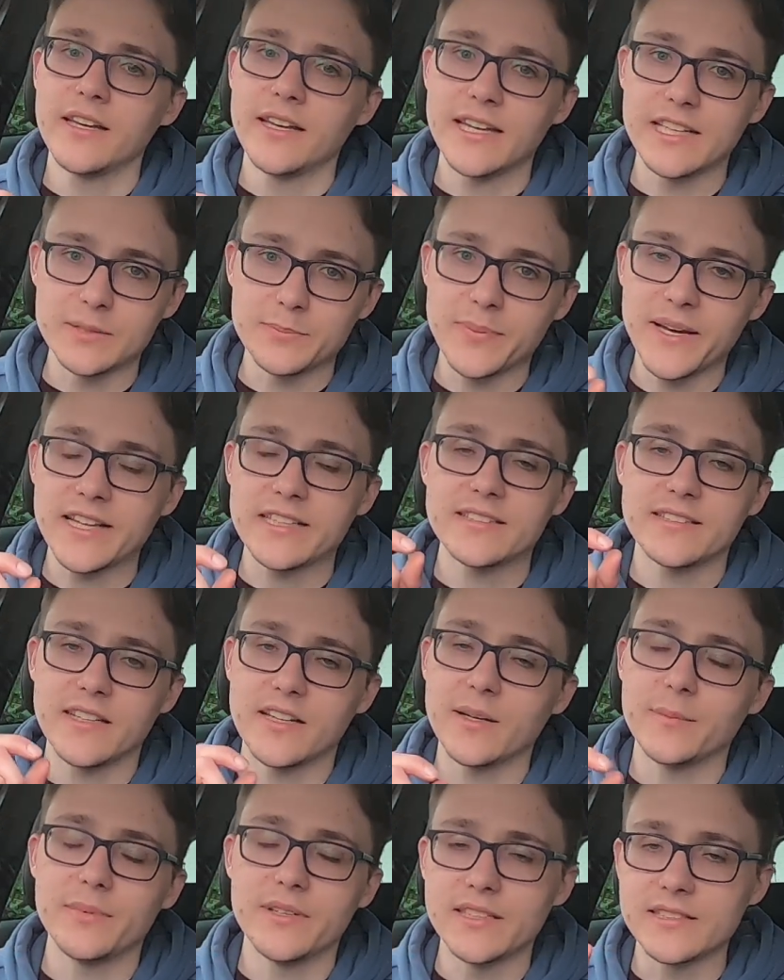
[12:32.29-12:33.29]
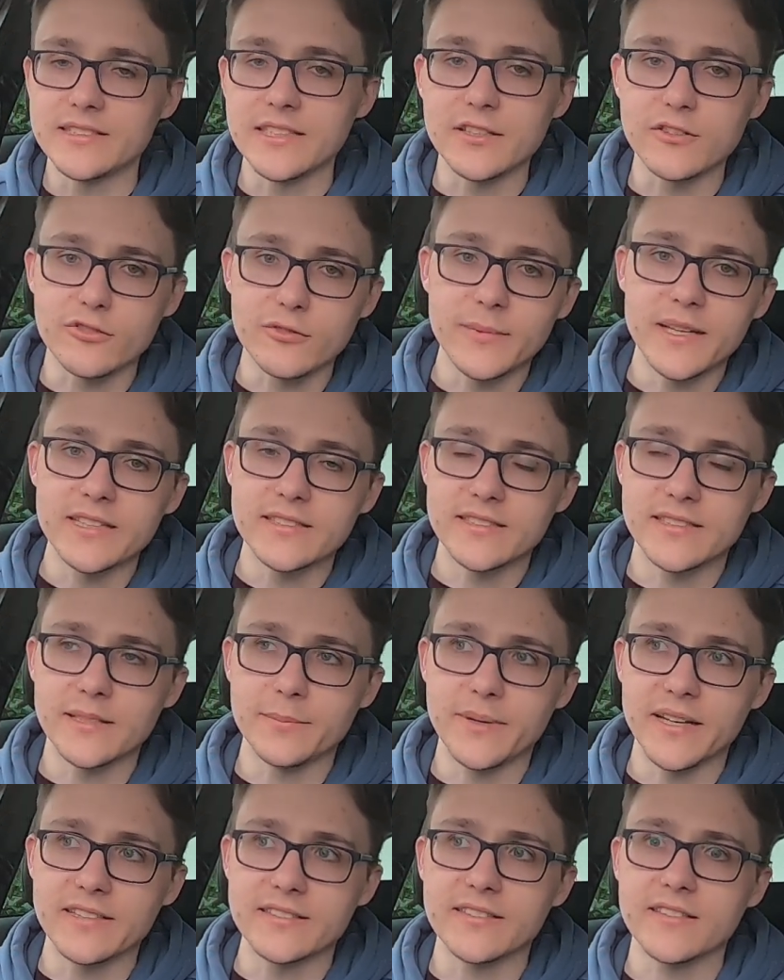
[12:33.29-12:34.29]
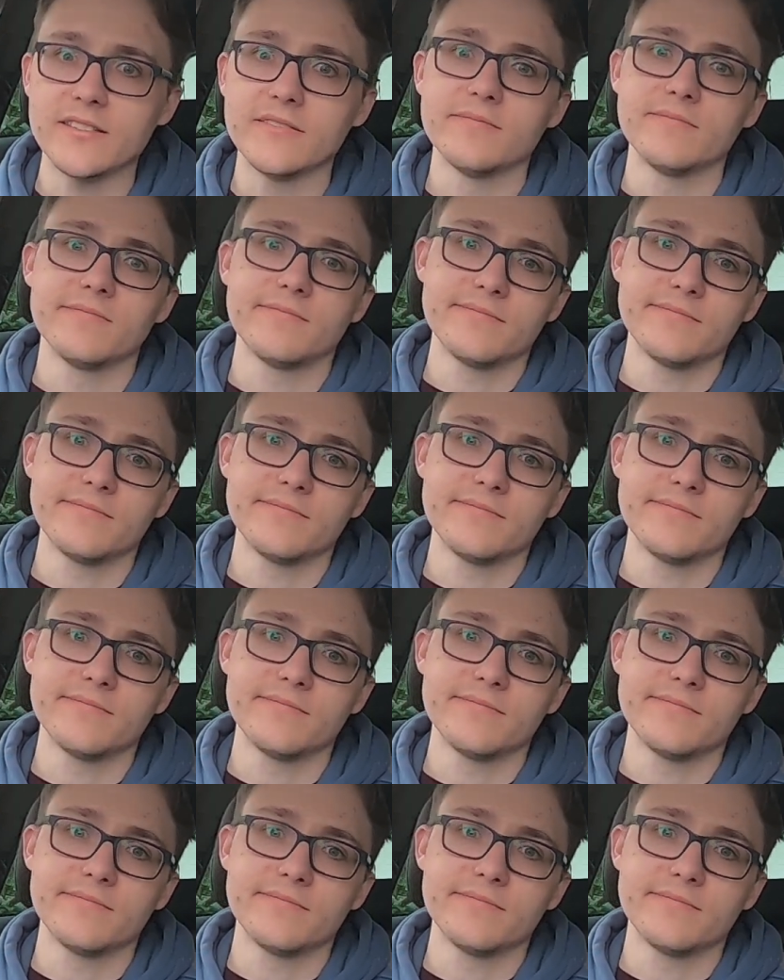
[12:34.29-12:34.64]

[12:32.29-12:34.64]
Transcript: It's better, but it's incrementally better.